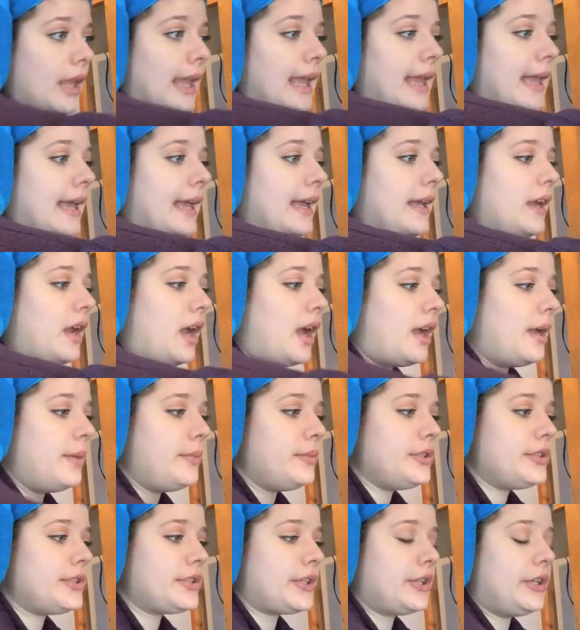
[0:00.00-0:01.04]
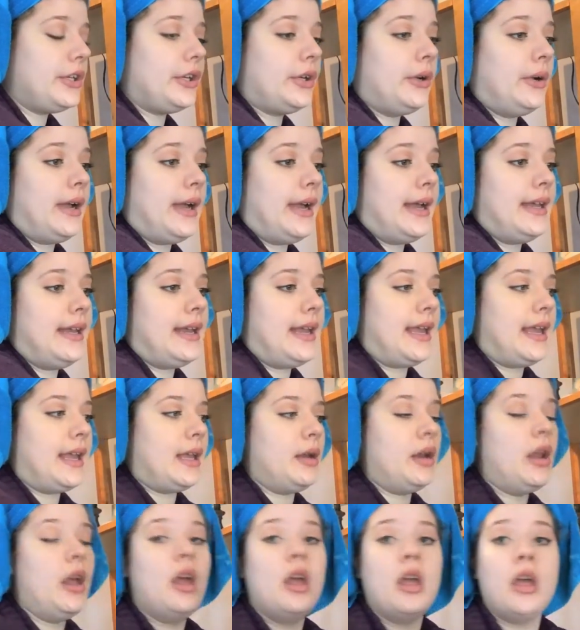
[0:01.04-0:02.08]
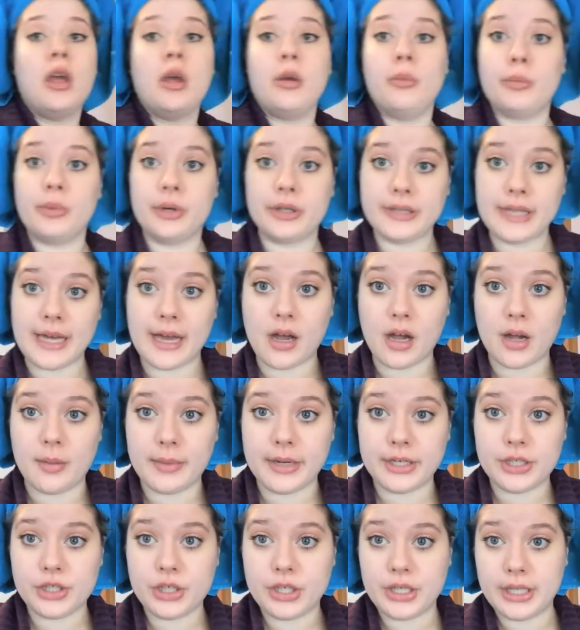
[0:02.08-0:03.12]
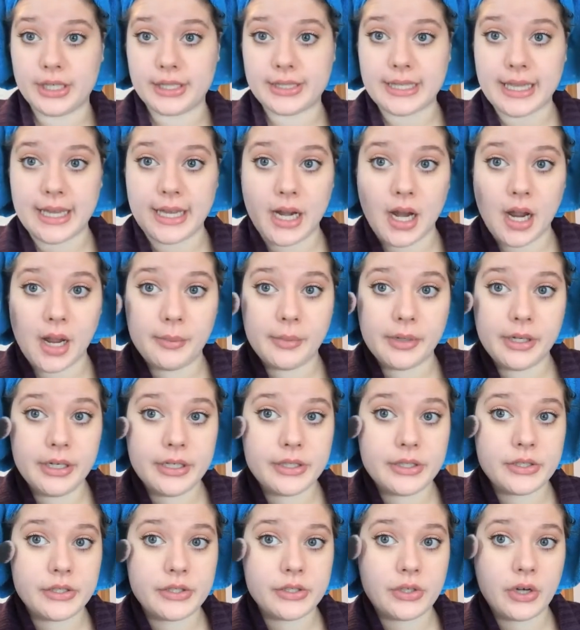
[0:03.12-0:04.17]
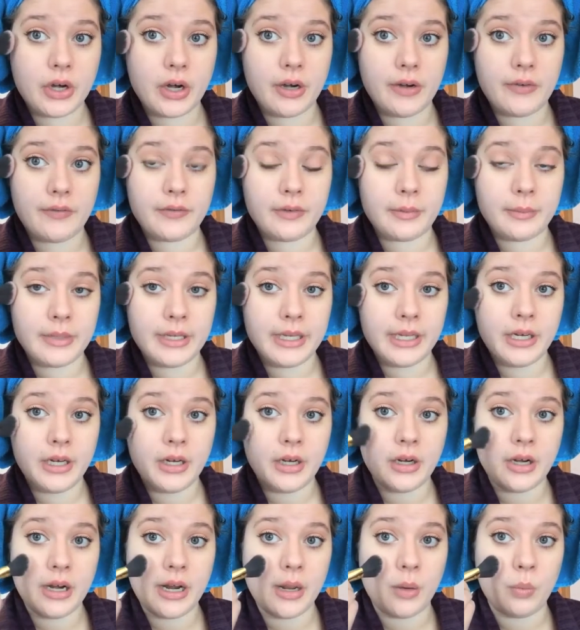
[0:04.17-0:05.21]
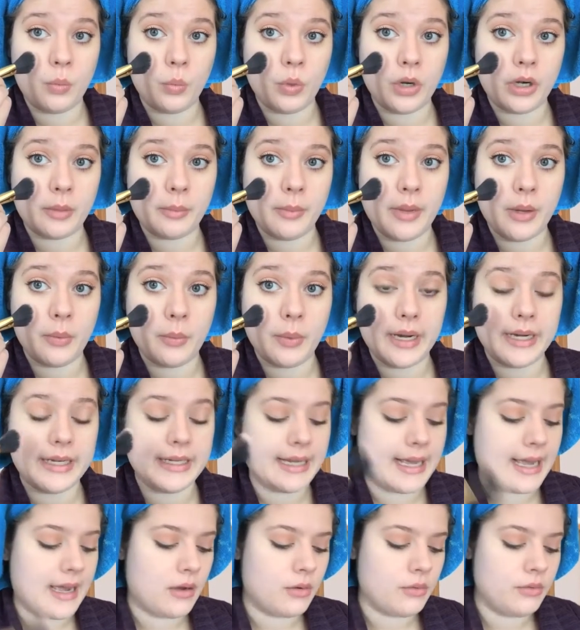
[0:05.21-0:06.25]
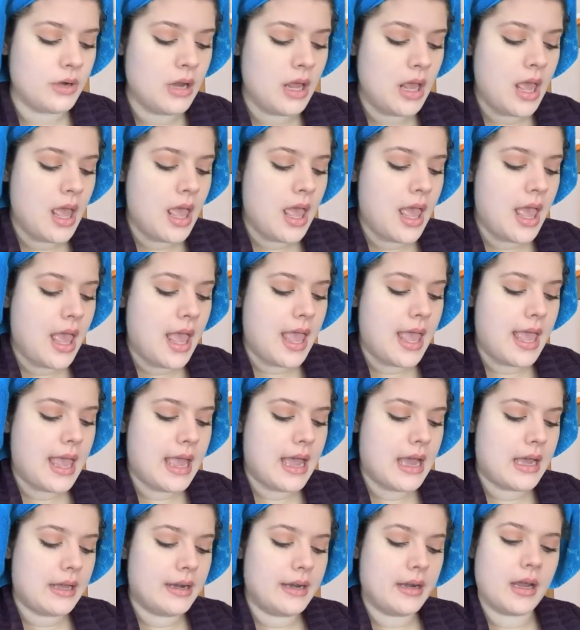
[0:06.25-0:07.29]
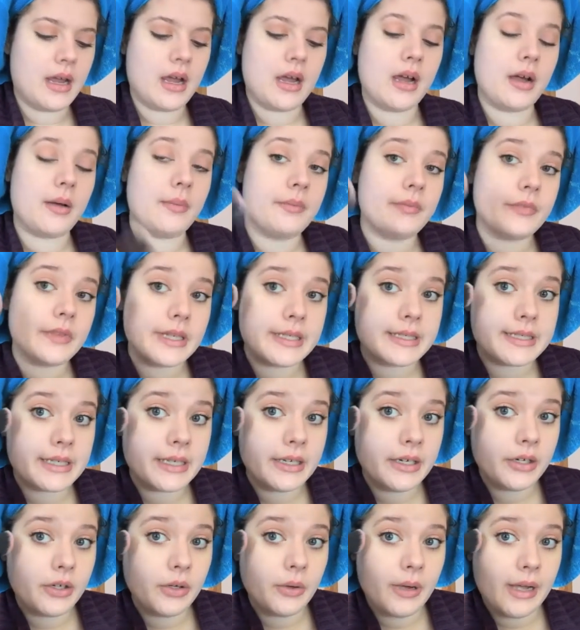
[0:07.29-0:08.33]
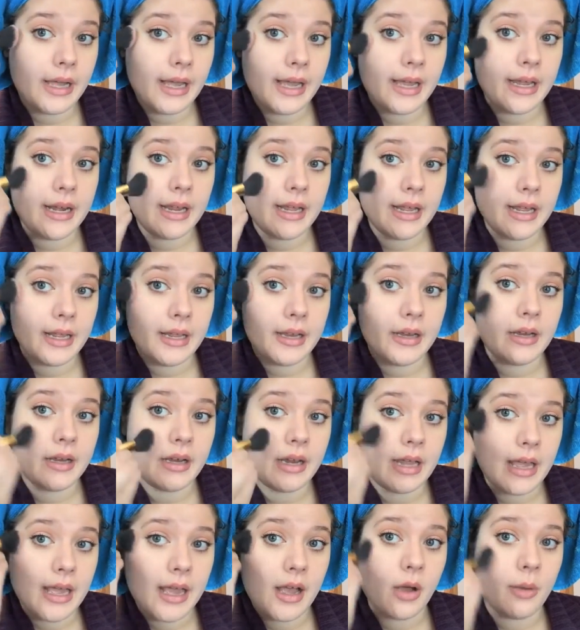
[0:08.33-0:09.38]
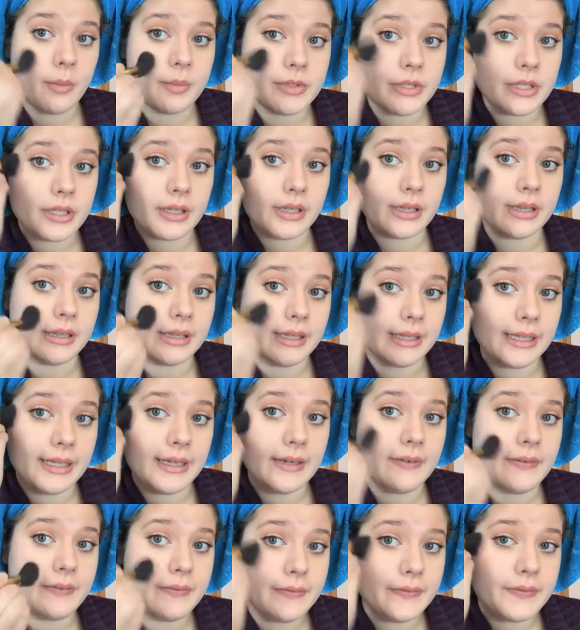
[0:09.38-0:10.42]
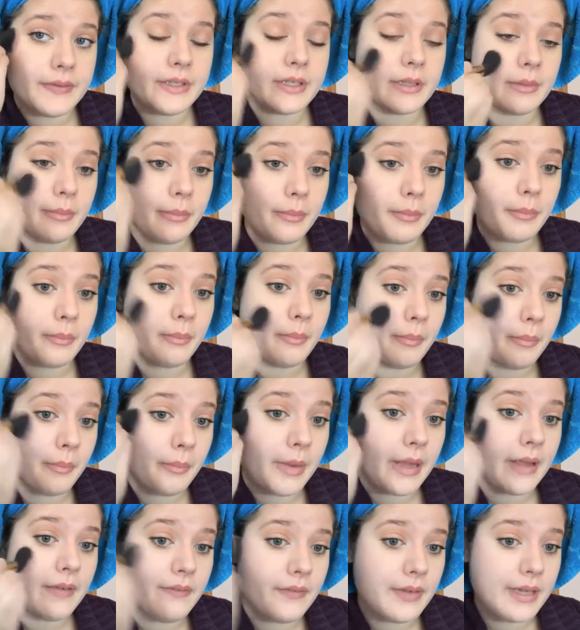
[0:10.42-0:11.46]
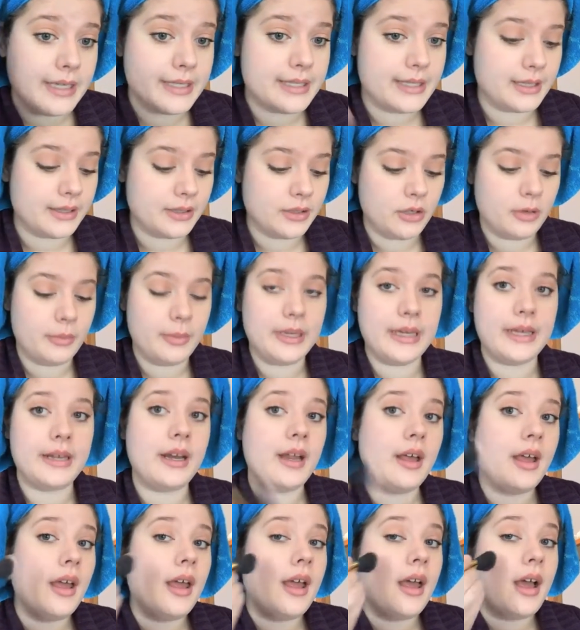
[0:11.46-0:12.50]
And I'm just going to go ahead and put that on my cheeks. And I'm going to start from here and work my way down. And that's going to go ahead and help to lift my face a little bit.